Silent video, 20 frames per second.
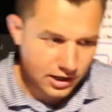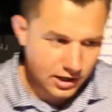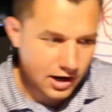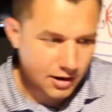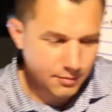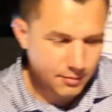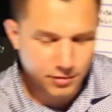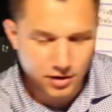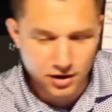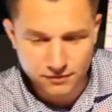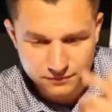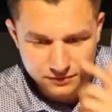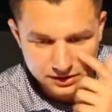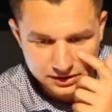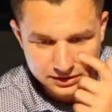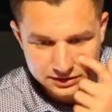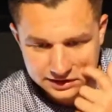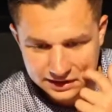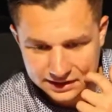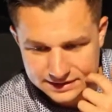We're gonna hop
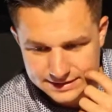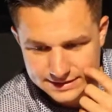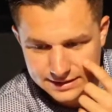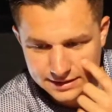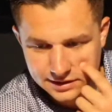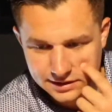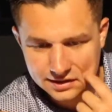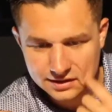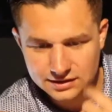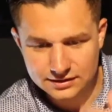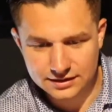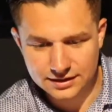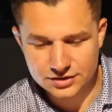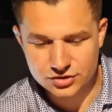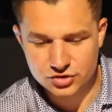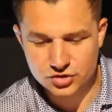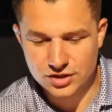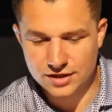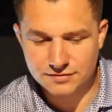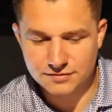off. Let's
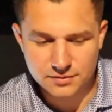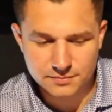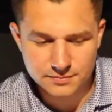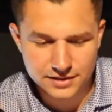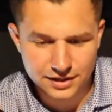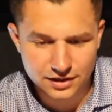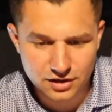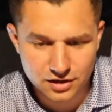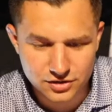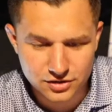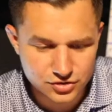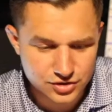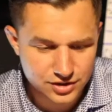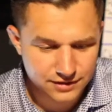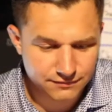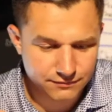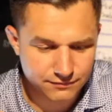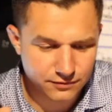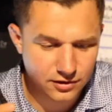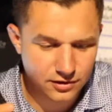draft up that
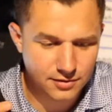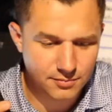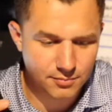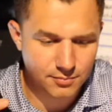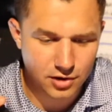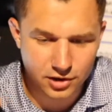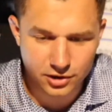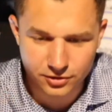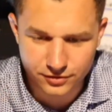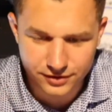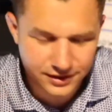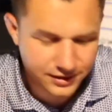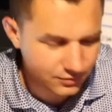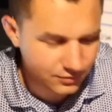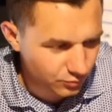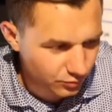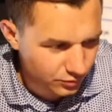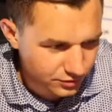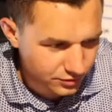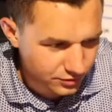contract for
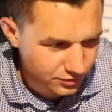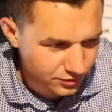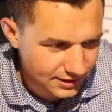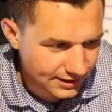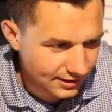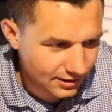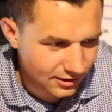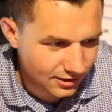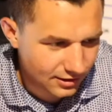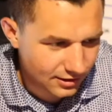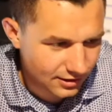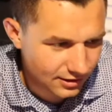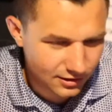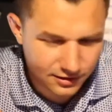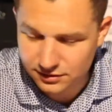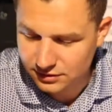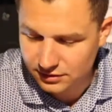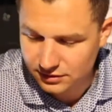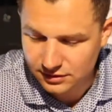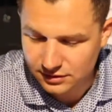Marguerite. We'll do that
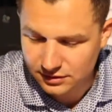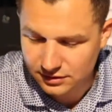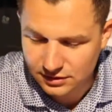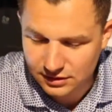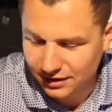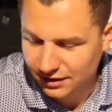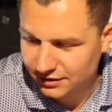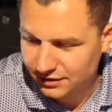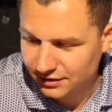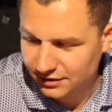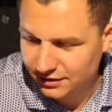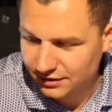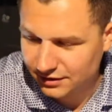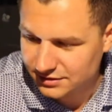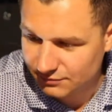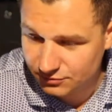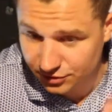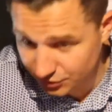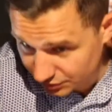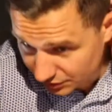here
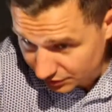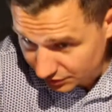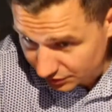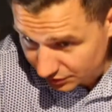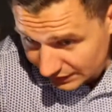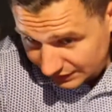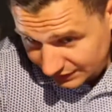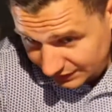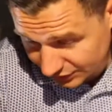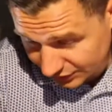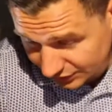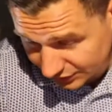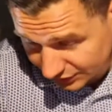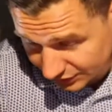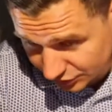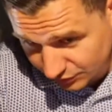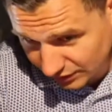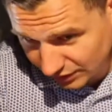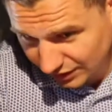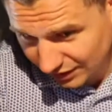this afternoon.
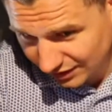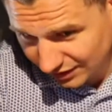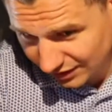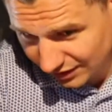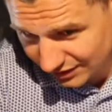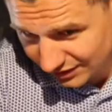Can you